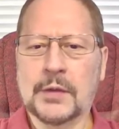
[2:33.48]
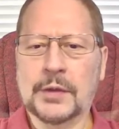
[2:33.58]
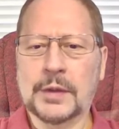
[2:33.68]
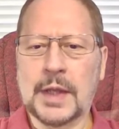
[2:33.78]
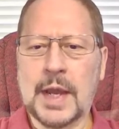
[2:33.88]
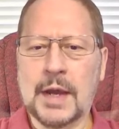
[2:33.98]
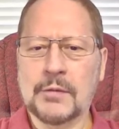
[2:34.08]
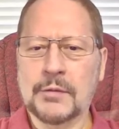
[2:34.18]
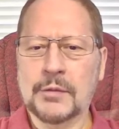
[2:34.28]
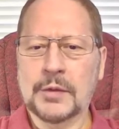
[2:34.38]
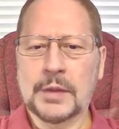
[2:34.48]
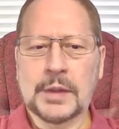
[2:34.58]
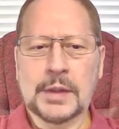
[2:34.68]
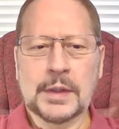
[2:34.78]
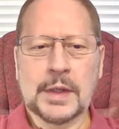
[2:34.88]
that they have.
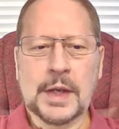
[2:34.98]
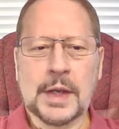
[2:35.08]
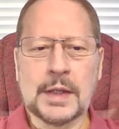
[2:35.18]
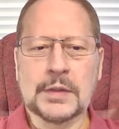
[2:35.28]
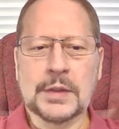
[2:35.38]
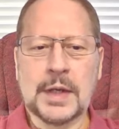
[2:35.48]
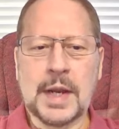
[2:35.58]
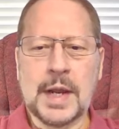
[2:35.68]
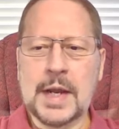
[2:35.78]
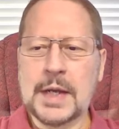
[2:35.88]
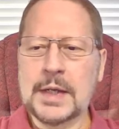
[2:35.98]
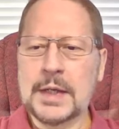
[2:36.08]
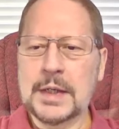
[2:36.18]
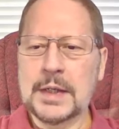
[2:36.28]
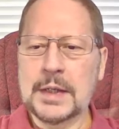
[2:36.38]
Instant ad.
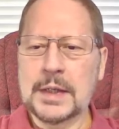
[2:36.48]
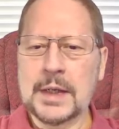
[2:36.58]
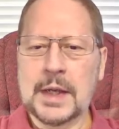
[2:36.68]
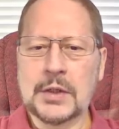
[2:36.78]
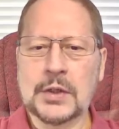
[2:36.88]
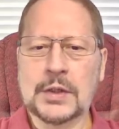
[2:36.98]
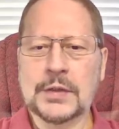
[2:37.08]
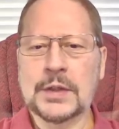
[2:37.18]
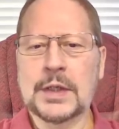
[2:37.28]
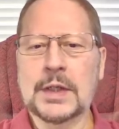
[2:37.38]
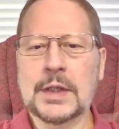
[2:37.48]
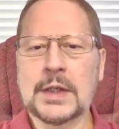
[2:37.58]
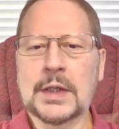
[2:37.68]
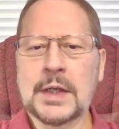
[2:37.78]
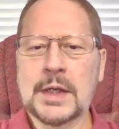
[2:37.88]
As you can see,
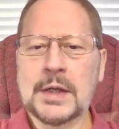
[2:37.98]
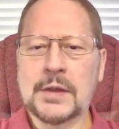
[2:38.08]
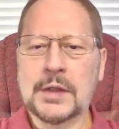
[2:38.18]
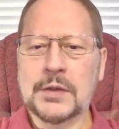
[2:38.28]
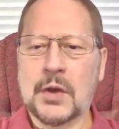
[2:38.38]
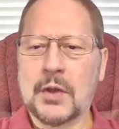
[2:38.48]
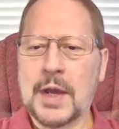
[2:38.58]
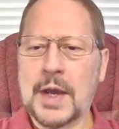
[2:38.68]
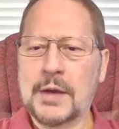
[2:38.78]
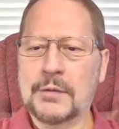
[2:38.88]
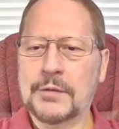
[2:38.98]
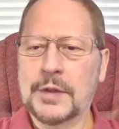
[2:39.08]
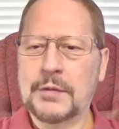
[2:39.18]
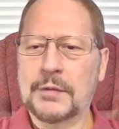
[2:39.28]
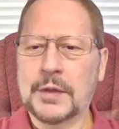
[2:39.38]
these all have
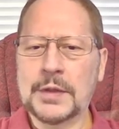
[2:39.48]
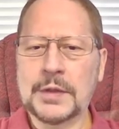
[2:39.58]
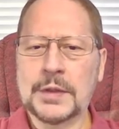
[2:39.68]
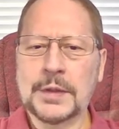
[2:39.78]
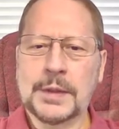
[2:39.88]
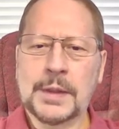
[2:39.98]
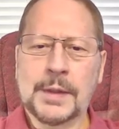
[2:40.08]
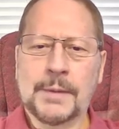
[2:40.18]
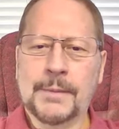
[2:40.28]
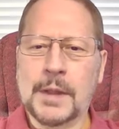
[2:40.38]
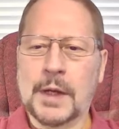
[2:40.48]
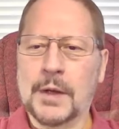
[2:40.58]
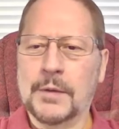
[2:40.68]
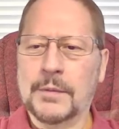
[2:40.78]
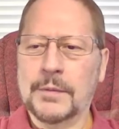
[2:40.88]
different,
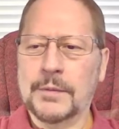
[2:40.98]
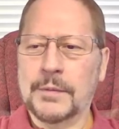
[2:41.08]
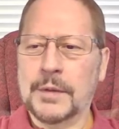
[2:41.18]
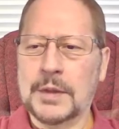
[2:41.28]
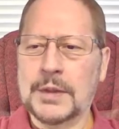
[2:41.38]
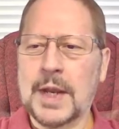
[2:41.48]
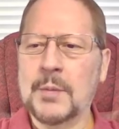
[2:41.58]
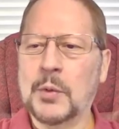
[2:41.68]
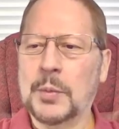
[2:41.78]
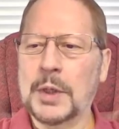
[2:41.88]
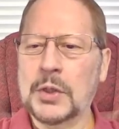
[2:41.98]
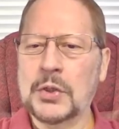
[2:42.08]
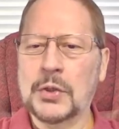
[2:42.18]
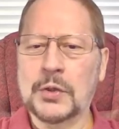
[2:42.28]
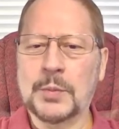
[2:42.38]
example
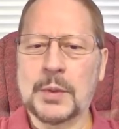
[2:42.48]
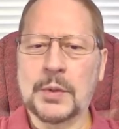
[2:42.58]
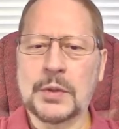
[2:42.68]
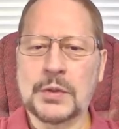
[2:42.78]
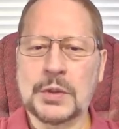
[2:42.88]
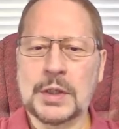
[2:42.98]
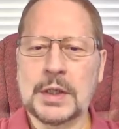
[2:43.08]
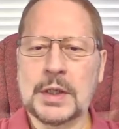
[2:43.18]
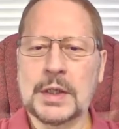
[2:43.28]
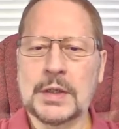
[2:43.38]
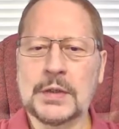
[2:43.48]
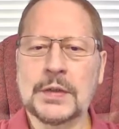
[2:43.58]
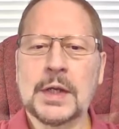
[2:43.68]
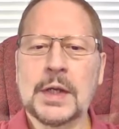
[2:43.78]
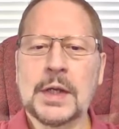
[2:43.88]
pictures, but what you see
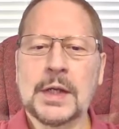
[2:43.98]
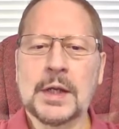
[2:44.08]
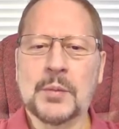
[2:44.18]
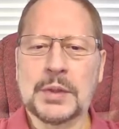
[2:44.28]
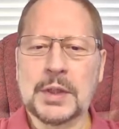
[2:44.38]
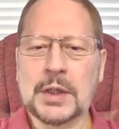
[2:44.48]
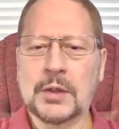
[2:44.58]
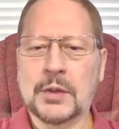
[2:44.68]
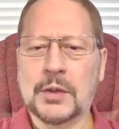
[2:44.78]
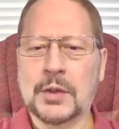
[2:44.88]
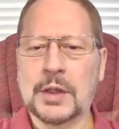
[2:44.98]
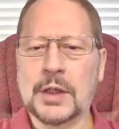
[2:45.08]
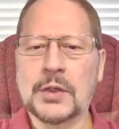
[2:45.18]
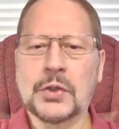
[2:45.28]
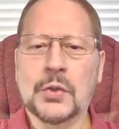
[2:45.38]
is, in particular,
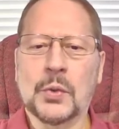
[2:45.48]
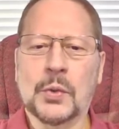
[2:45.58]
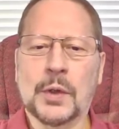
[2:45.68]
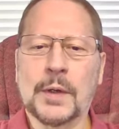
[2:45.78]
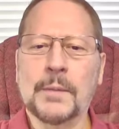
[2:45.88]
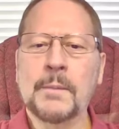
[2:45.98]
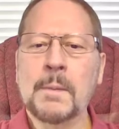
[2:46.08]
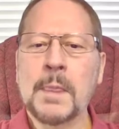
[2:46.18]
is your